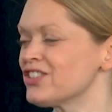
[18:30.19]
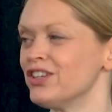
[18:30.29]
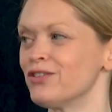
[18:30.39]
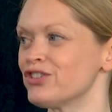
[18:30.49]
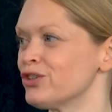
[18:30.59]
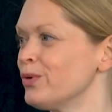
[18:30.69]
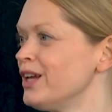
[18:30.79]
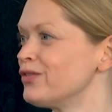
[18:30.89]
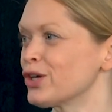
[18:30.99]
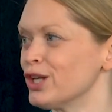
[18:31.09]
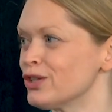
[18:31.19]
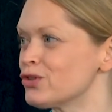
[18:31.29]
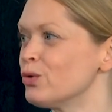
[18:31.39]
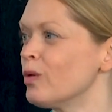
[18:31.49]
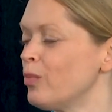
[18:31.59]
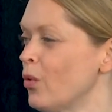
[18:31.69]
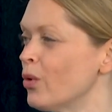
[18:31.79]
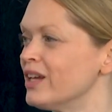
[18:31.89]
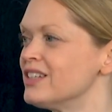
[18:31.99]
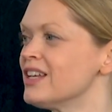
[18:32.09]
you know, should we ever get to a
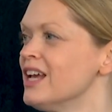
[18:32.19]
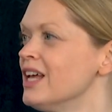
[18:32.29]
point